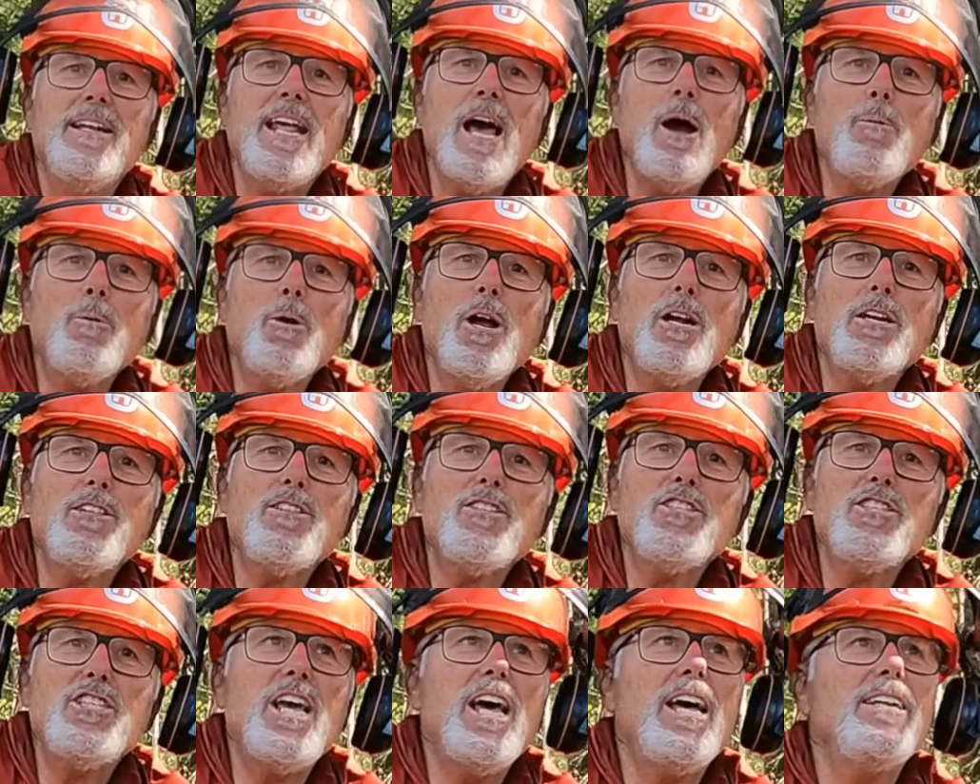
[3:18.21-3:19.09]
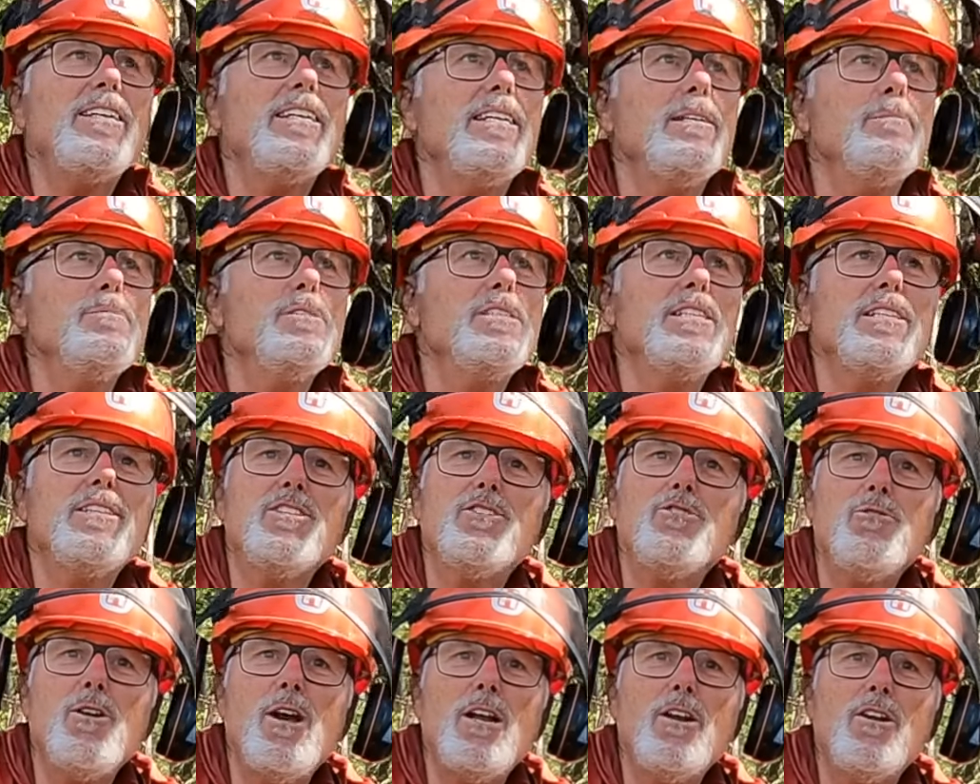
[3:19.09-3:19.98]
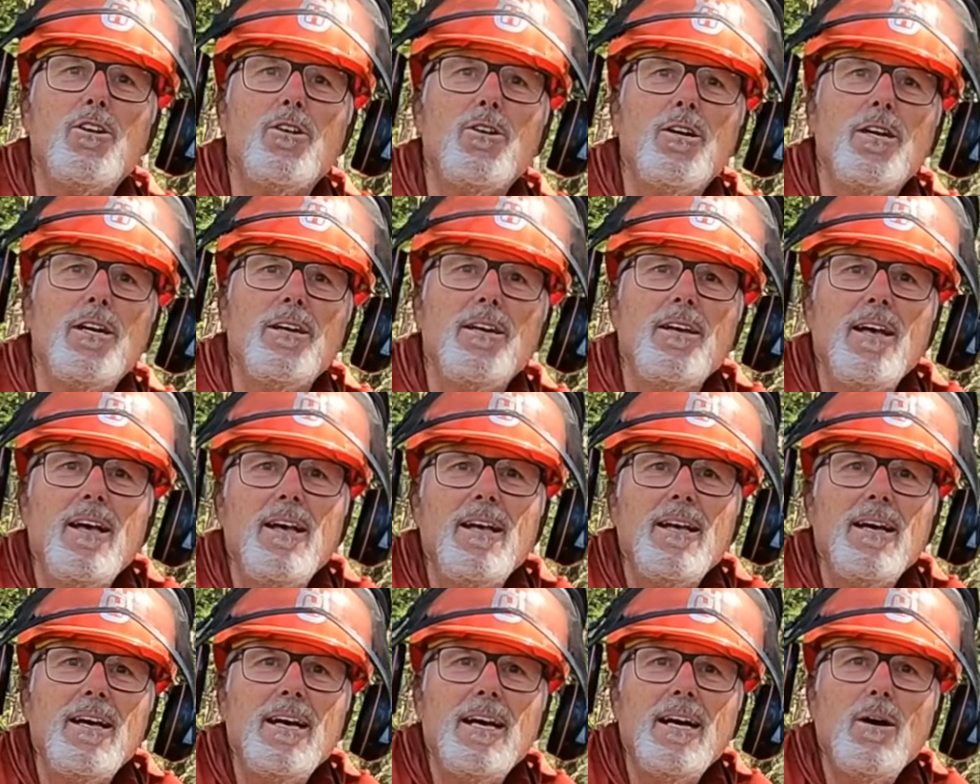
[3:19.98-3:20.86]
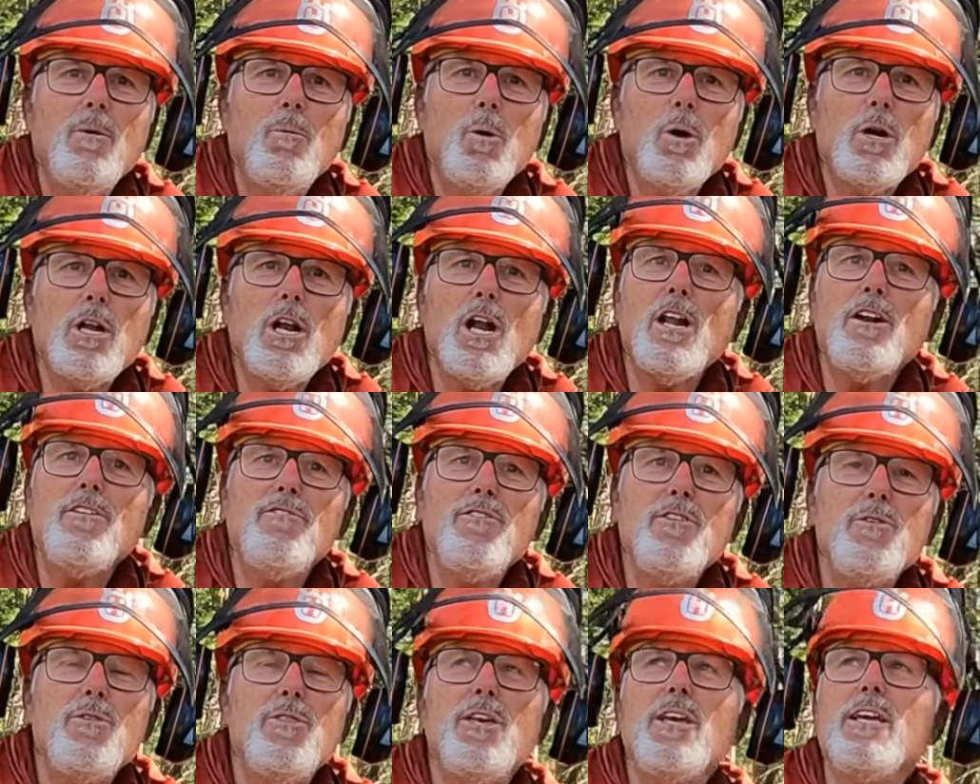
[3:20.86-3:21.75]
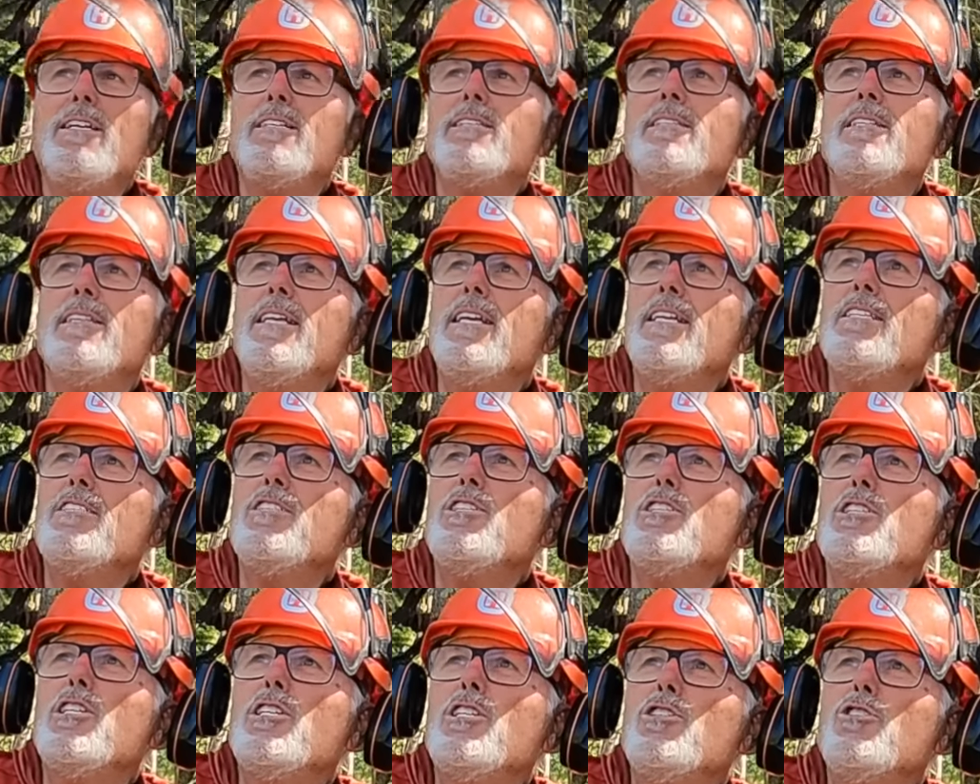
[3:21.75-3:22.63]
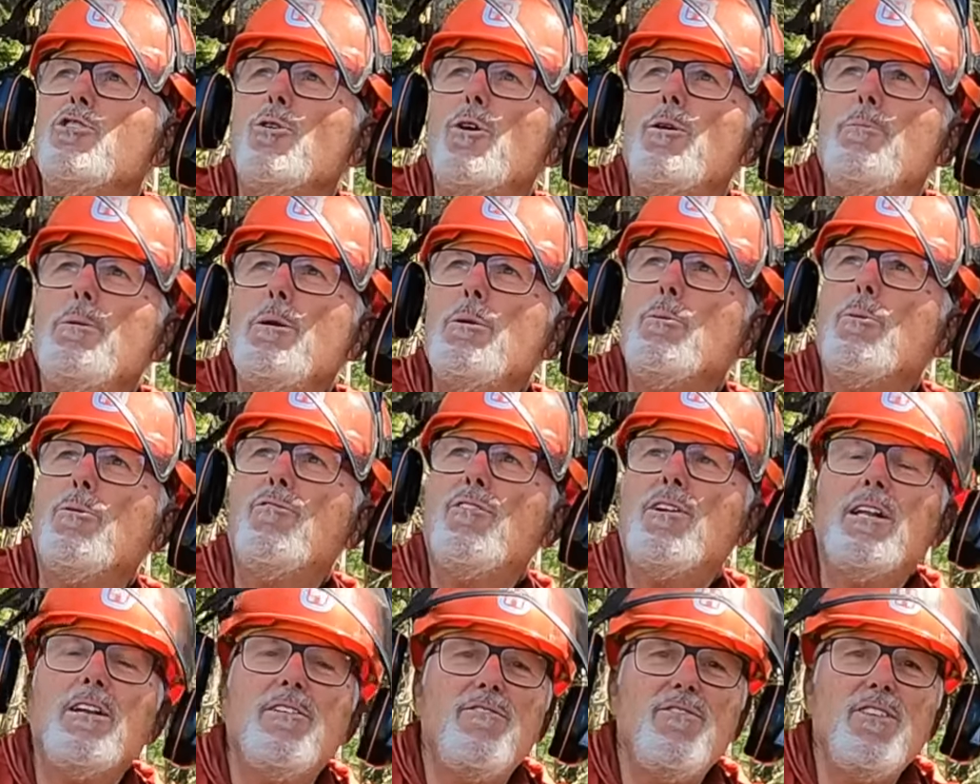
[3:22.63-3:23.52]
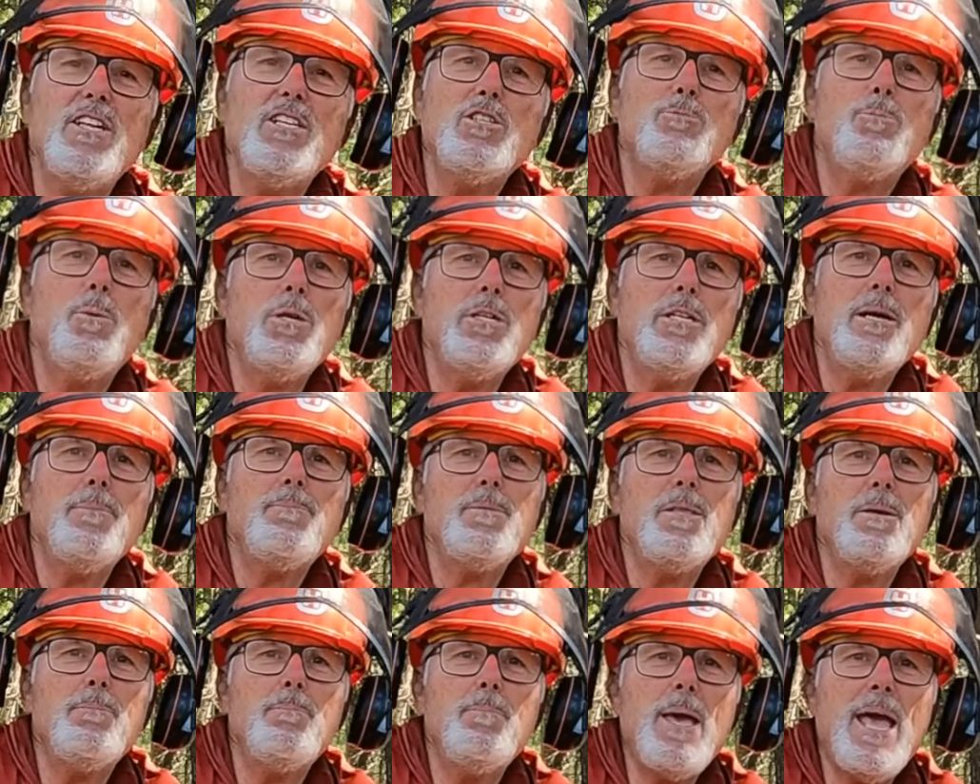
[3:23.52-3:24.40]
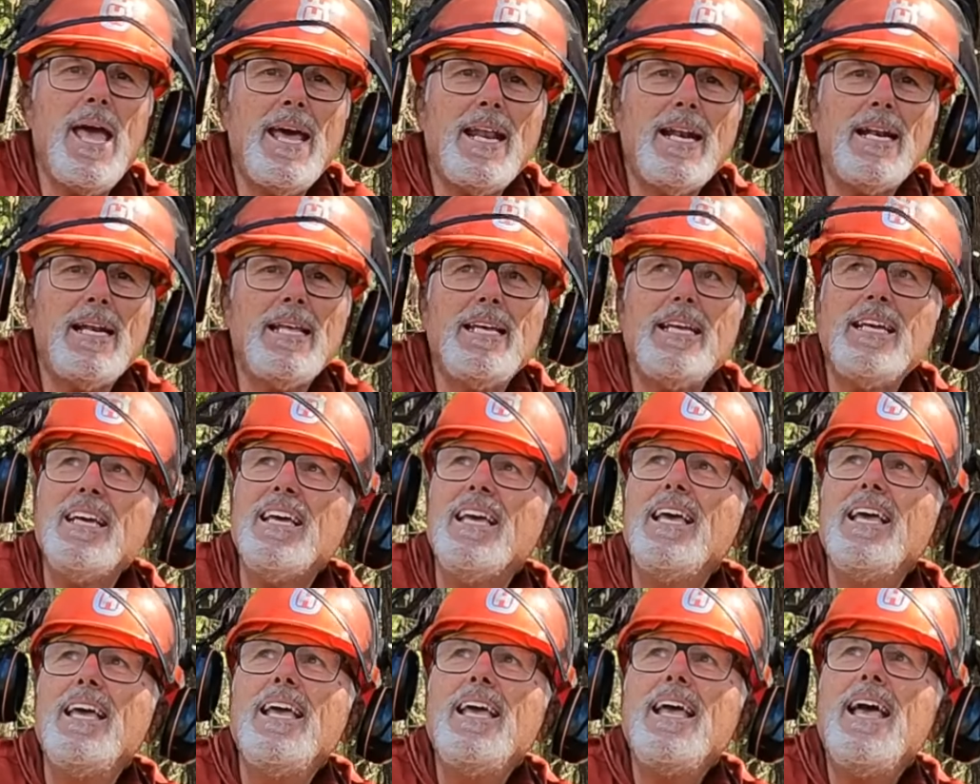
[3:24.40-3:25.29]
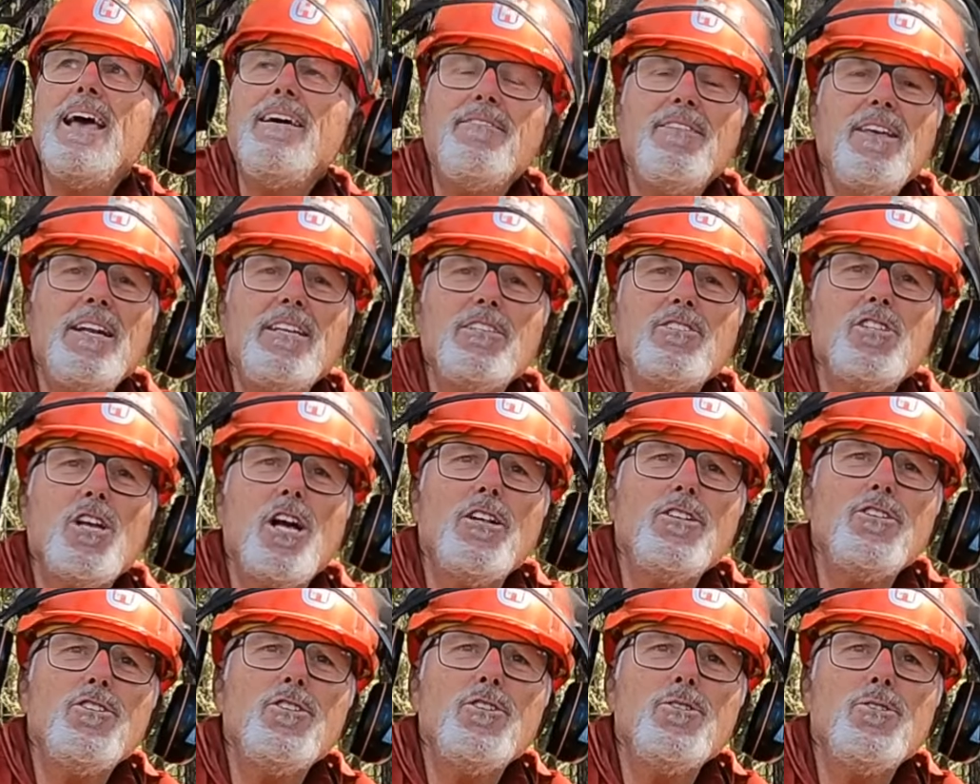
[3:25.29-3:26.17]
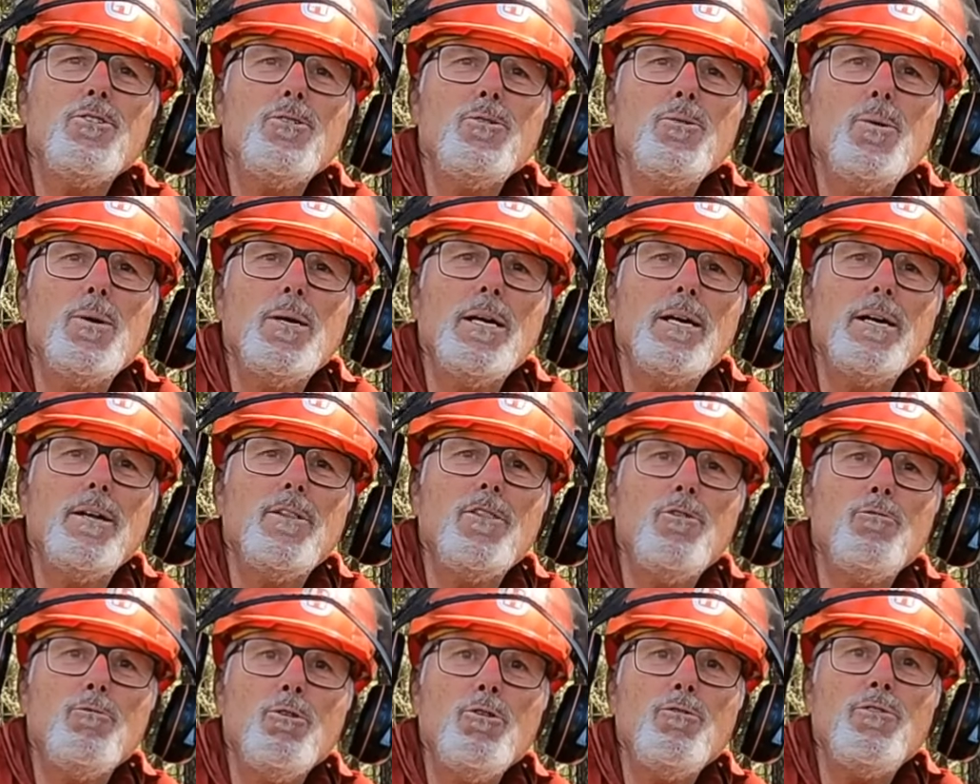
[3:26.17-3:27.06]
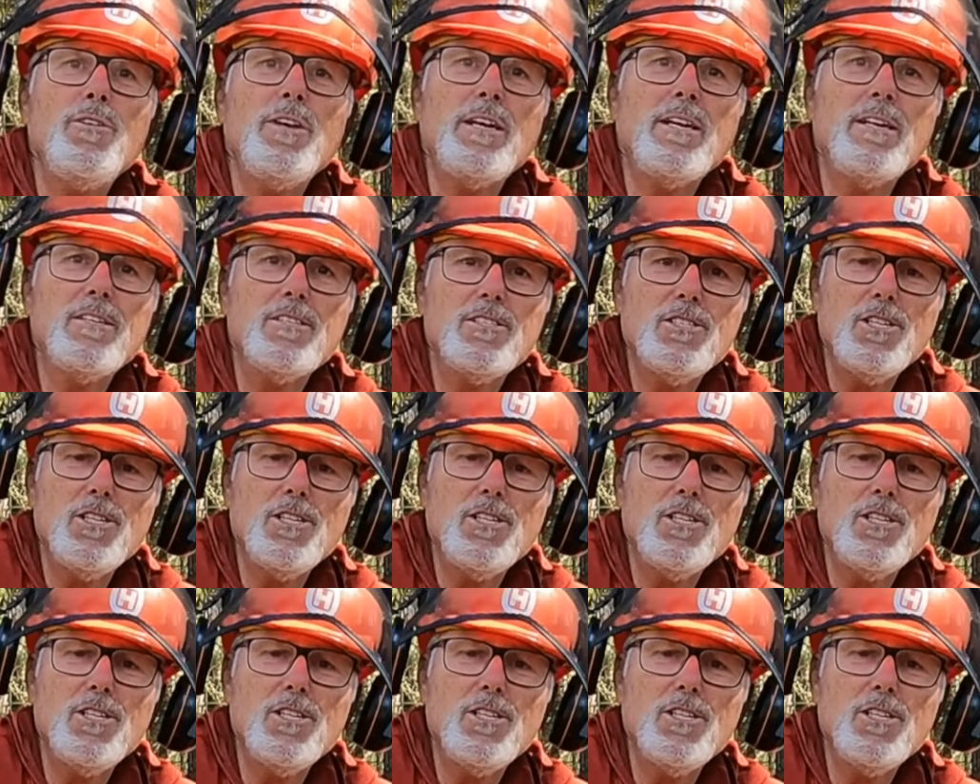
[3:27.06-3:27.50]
Now we're onto the shed. Kim's in the trailer working on a few things, and then she's going to join me. We're going to finish putting up the paneling, and then it's on to the roofing.